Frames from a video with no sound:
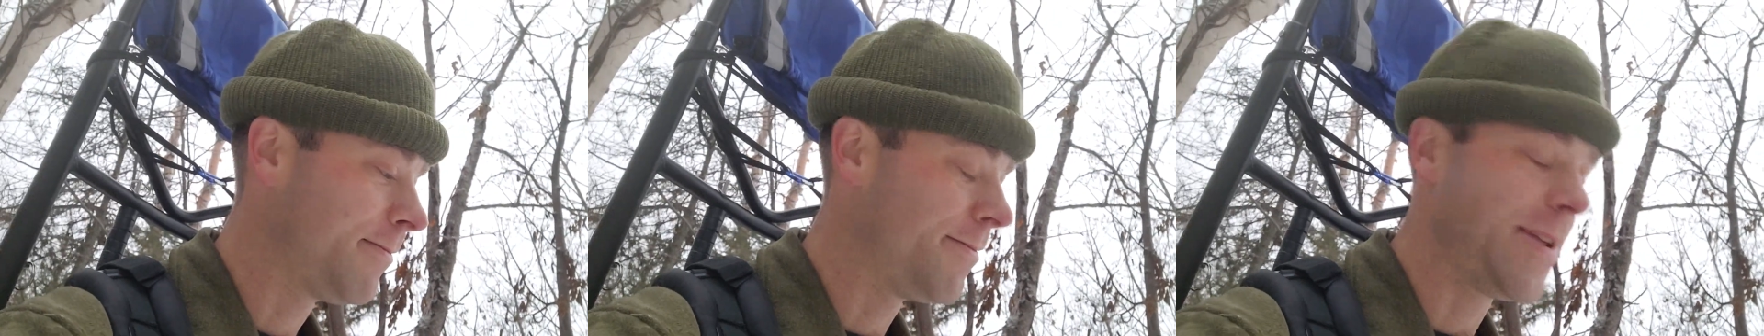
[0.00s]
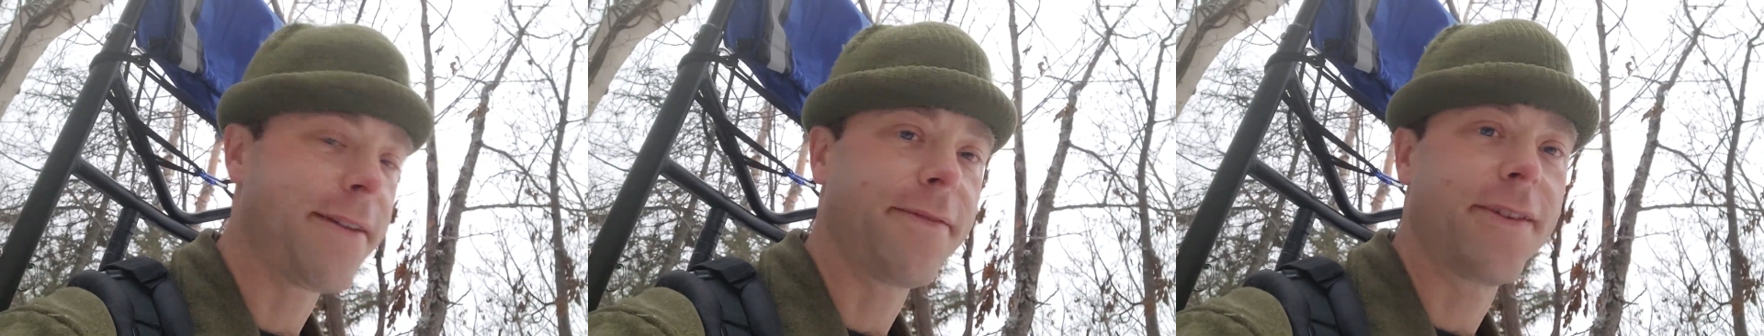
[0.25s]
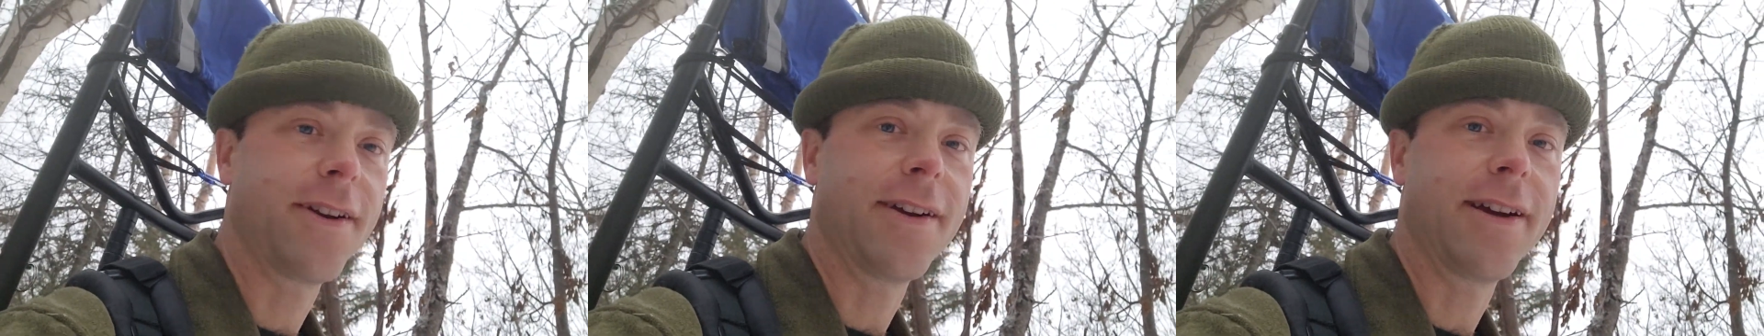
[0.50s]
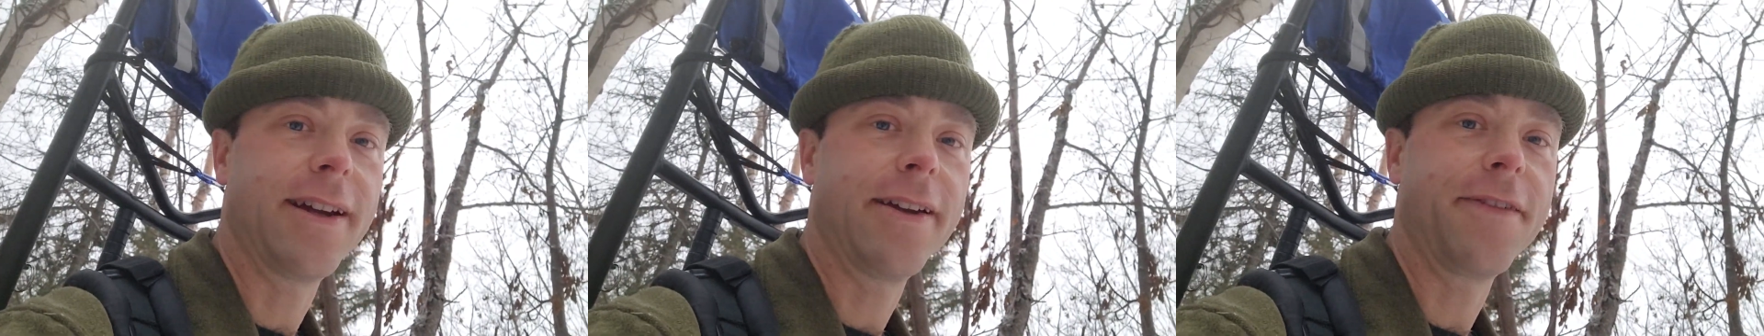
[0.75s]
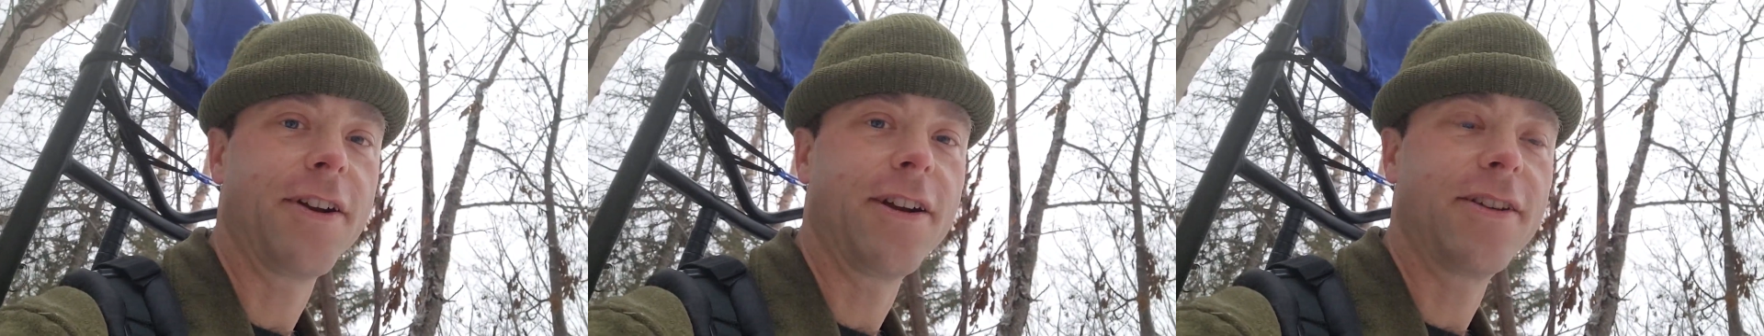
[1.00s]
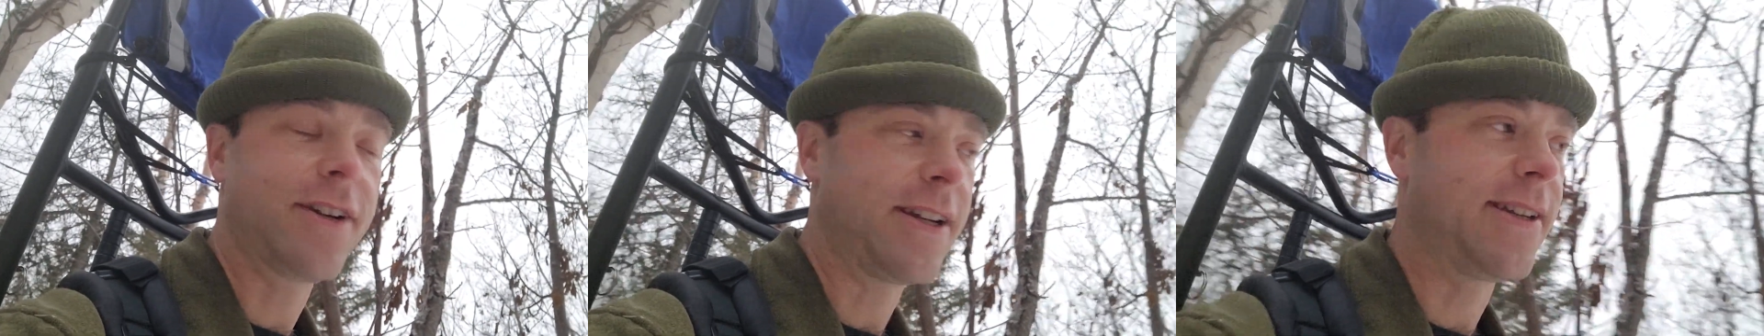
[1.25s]
Yeah, if you're
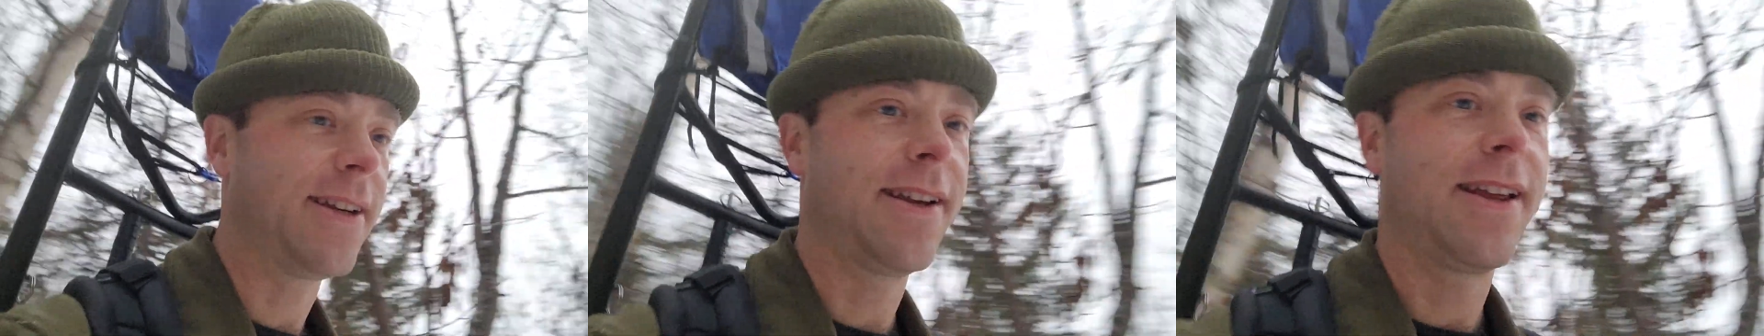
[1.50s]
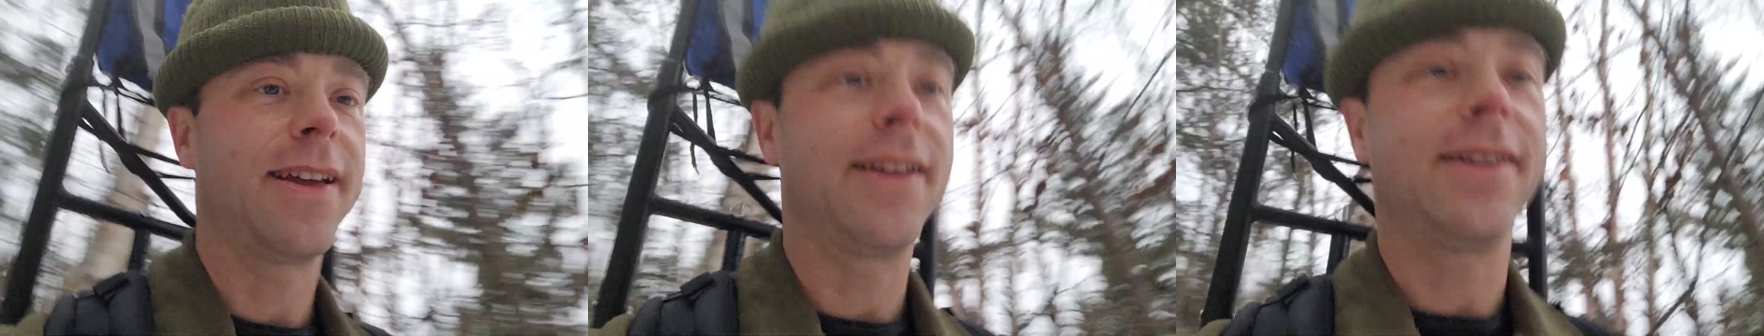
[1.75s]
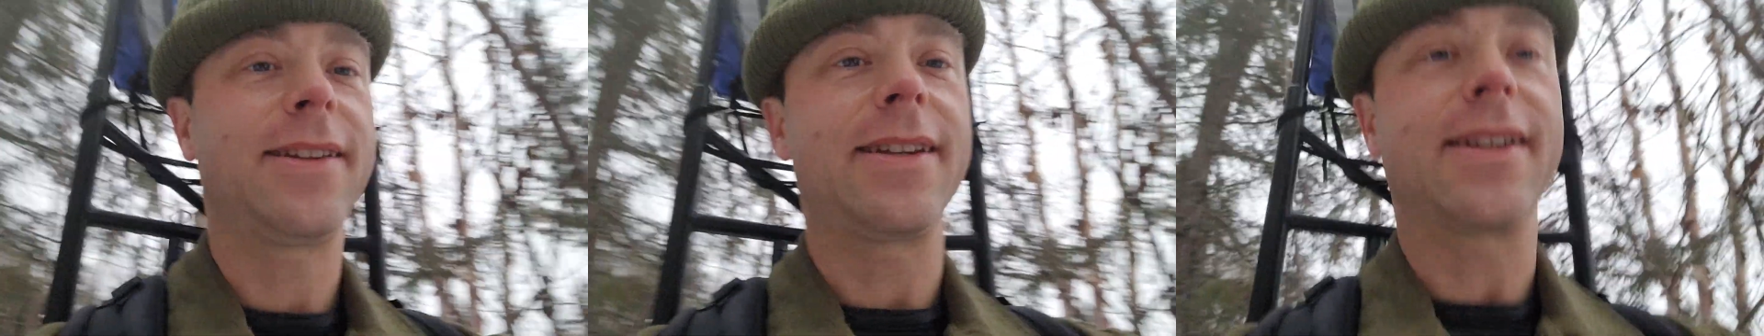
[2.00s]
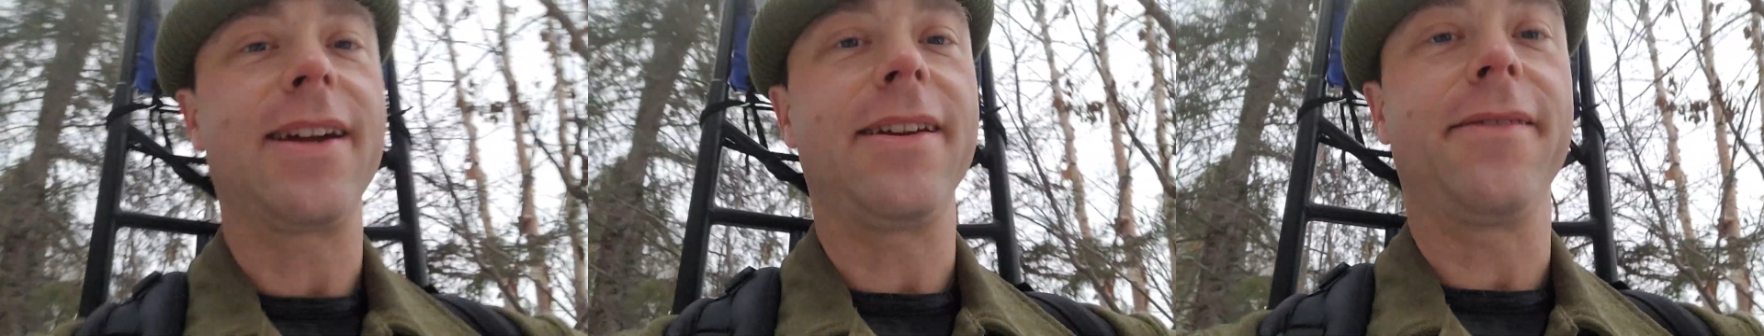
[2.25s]
interested, this is kind